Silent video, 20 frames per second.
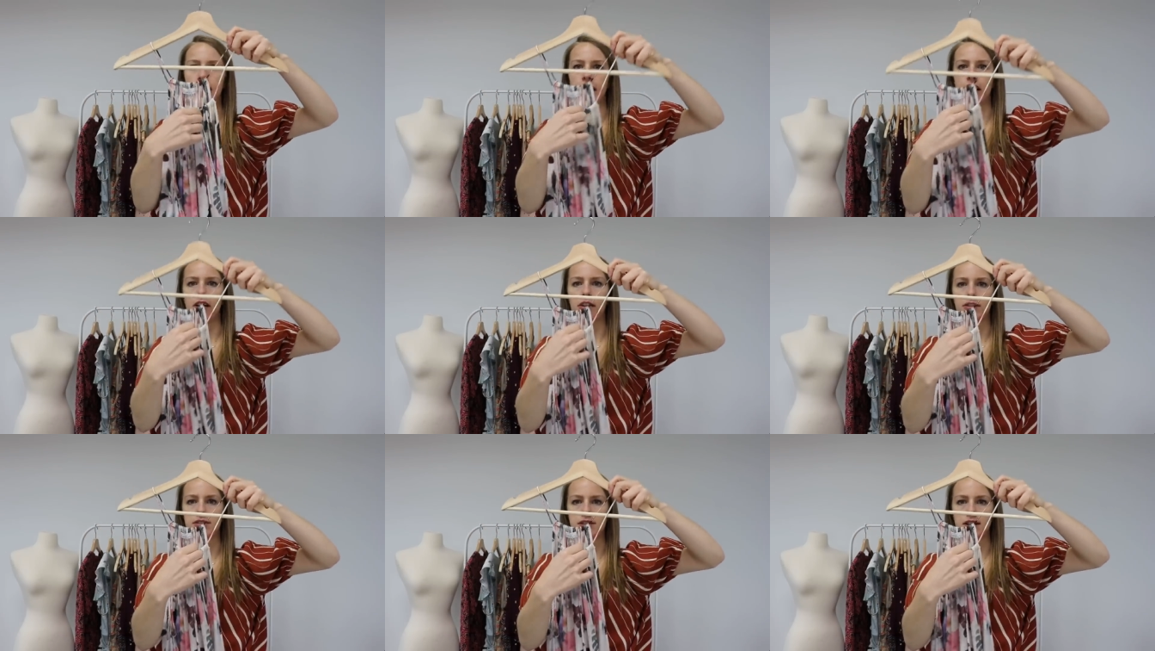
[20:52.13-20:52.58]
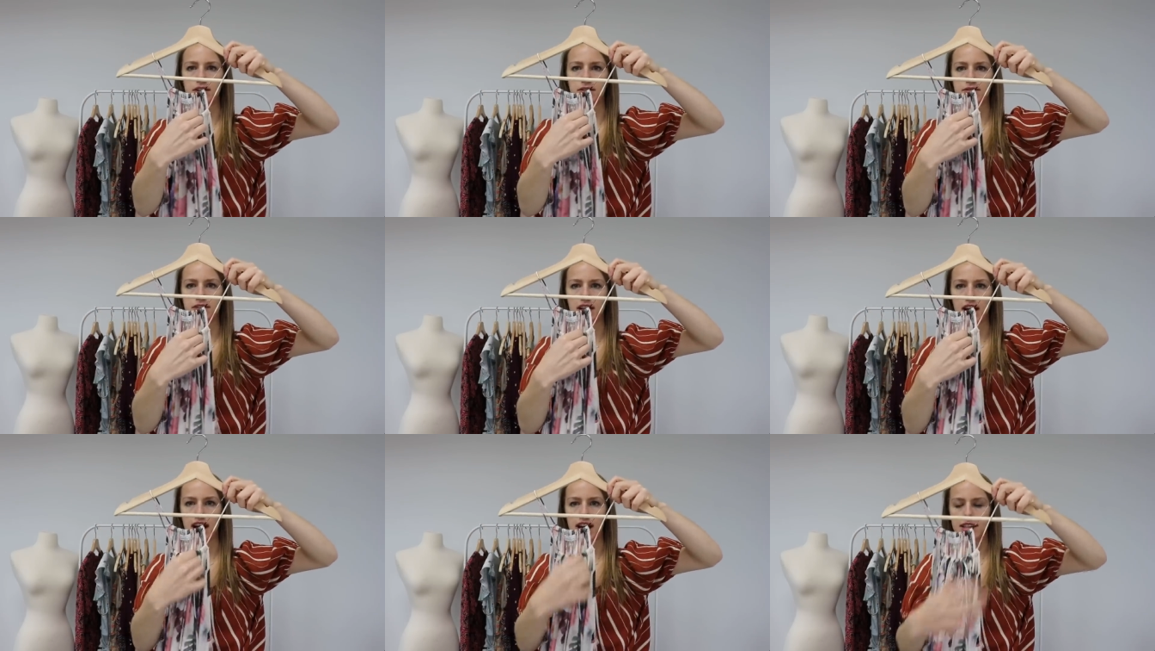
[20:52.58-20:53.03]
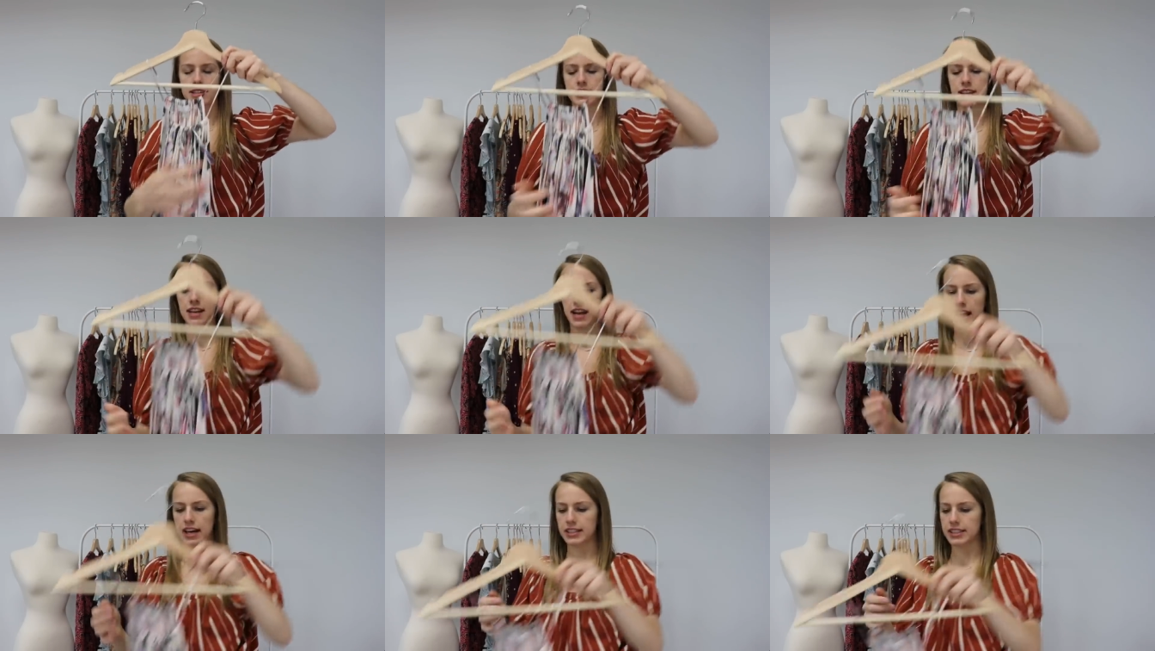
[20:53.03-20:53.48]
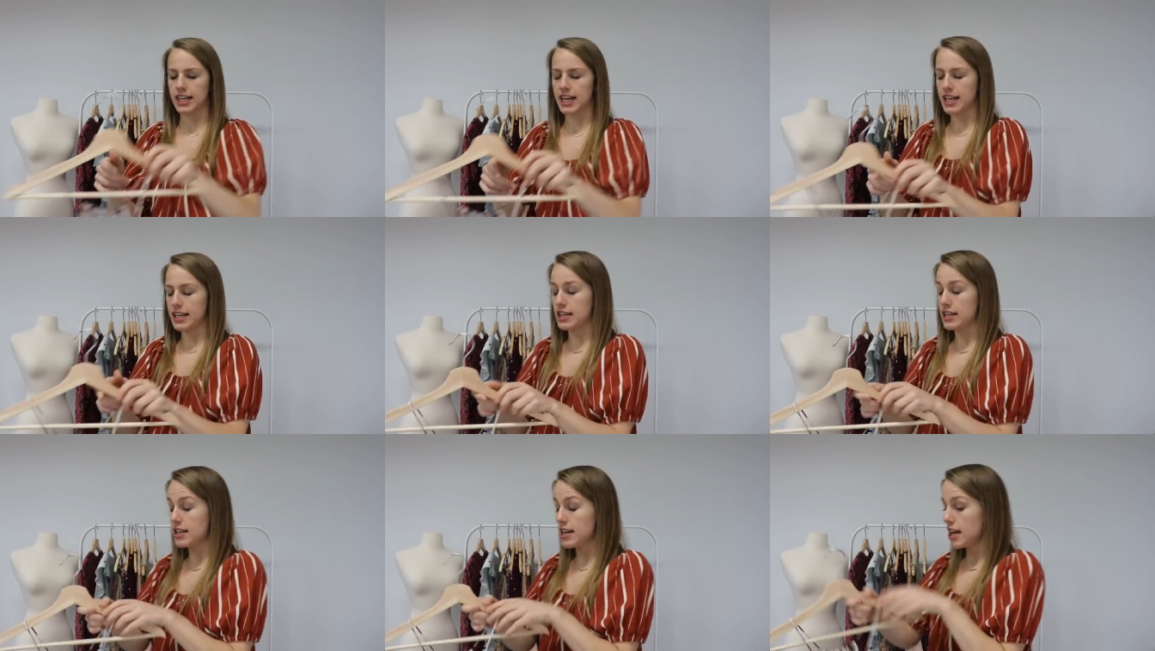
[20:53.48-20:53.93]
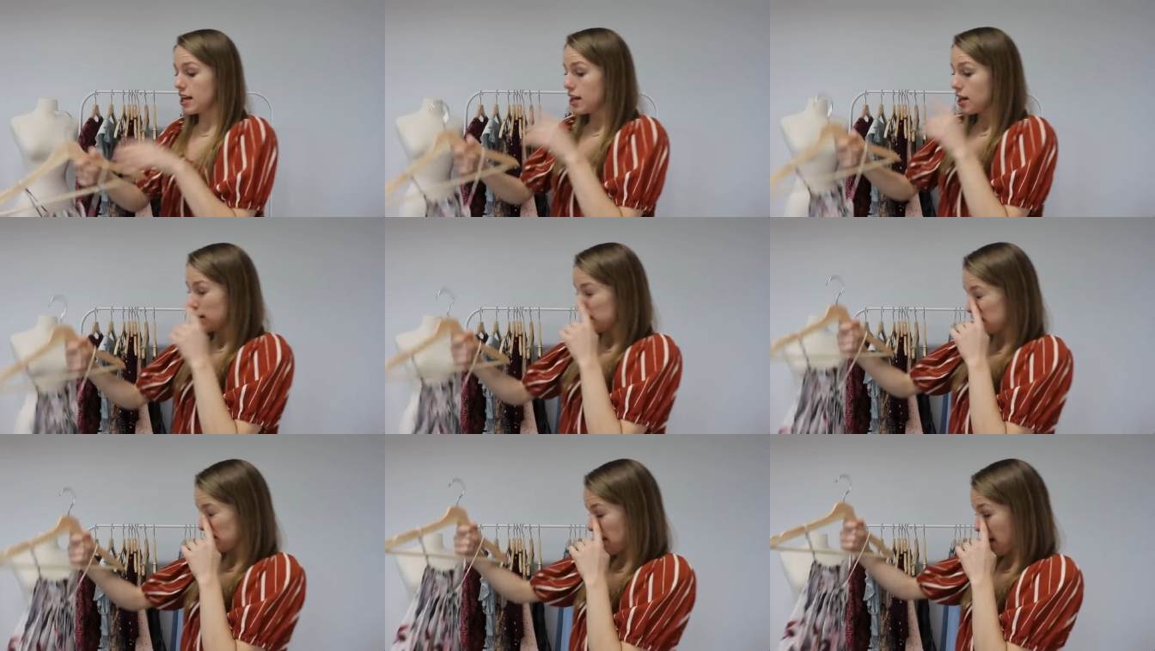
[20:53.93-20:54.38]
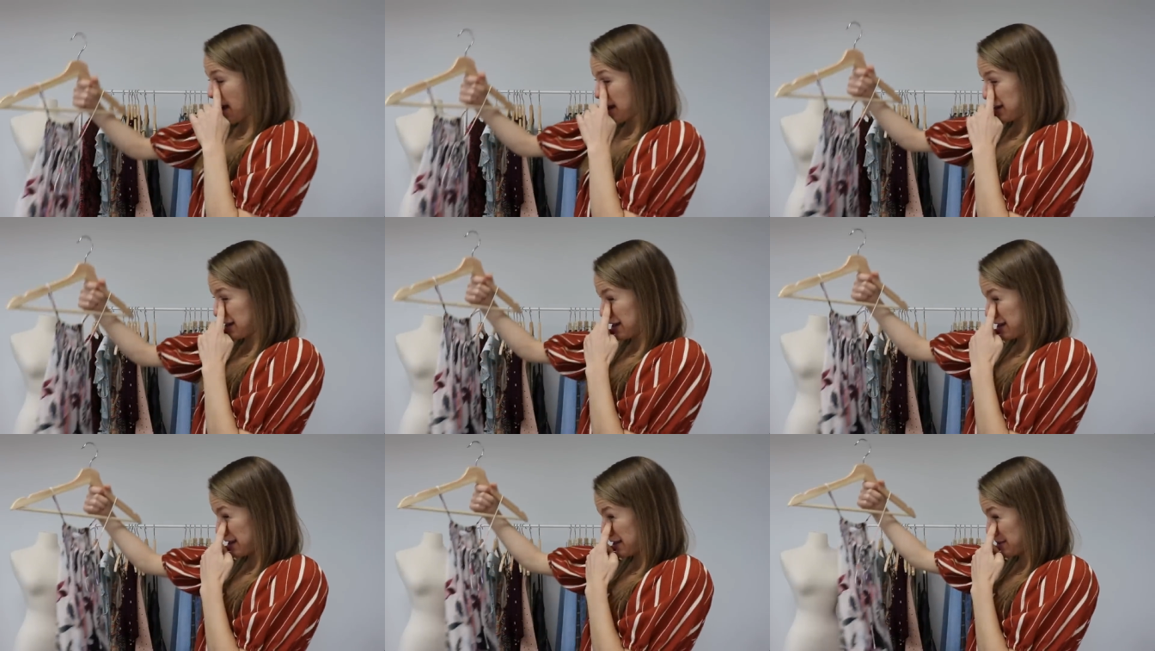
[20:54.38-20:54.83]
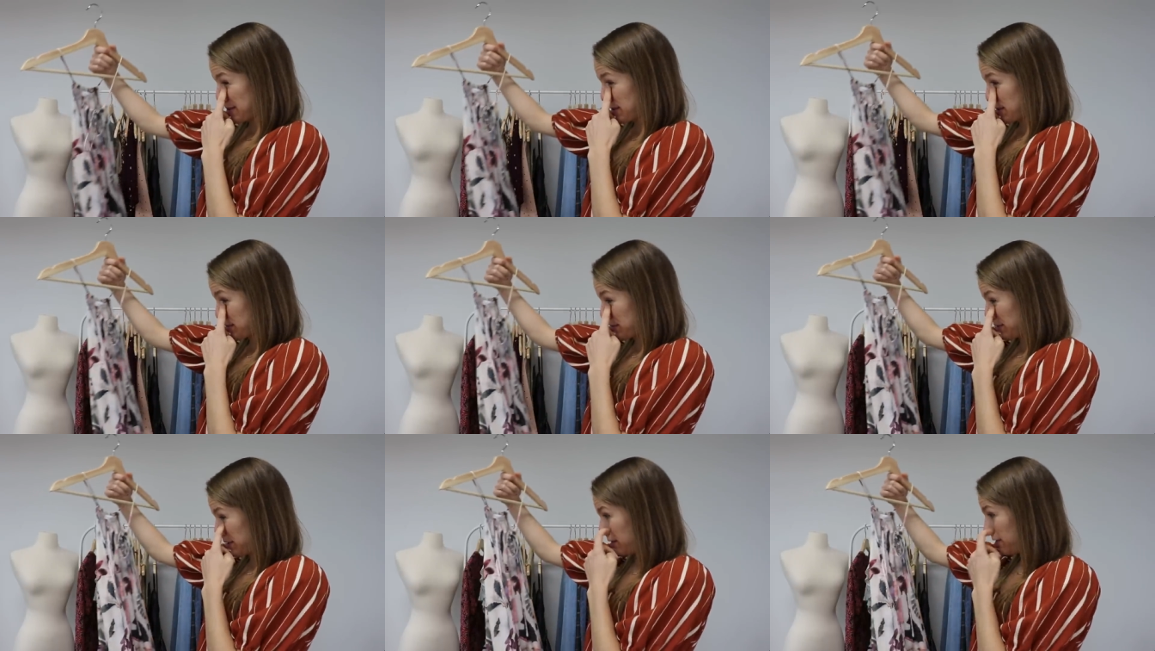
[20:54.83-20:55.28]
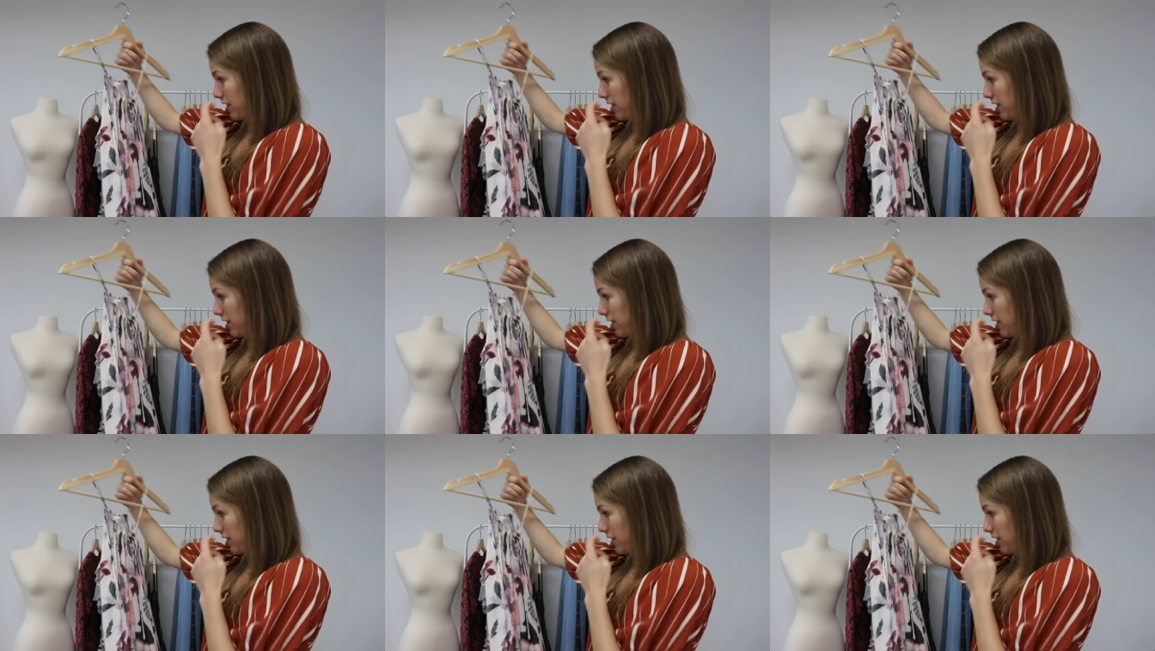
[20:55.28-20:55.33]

that also ties the neckline. So I thought this was really,